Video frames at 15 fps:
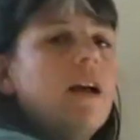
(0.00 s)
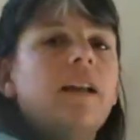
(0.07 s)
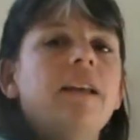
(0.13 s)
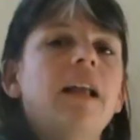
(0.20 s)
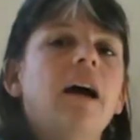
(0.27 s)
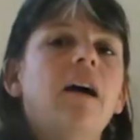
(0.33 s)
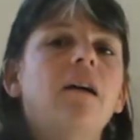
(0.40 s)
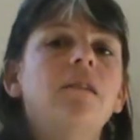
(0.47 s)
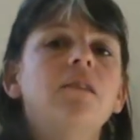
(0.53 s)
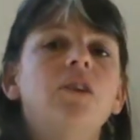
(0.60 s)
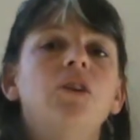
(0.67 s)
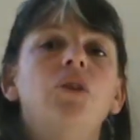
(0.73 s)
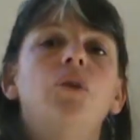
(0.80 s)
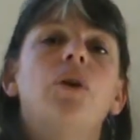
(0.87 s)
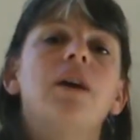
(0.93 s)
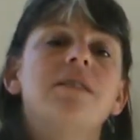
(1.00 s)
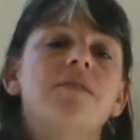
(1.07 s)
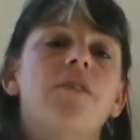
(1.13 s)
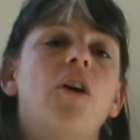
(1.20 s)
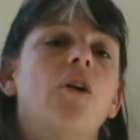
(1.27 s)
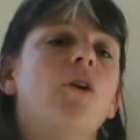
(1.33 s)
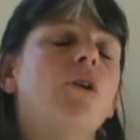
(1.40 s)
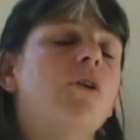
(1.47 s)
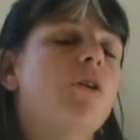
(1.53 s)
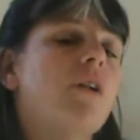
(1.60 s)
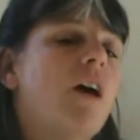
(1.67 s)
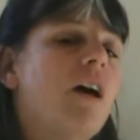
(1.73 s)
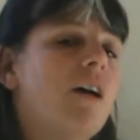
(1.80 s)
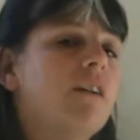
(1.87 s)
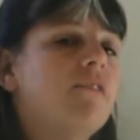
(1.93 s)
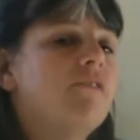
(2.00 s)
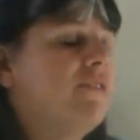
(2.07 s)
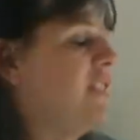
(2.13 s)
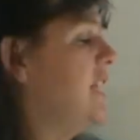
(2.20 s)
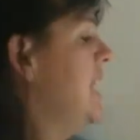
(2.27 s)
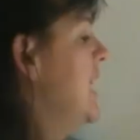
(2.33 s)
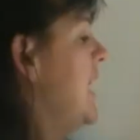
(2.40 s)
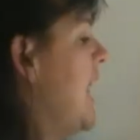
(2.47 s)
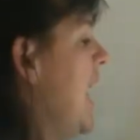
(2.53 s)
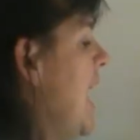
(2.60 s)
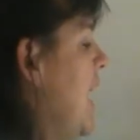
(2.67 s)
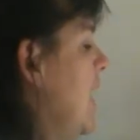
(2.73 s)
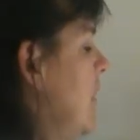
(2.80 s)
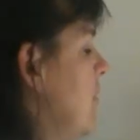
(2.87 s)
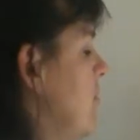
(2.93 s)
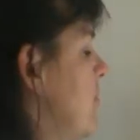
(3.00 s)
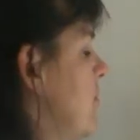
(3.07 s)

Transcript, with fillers: Now, you guys have all heard of DNA,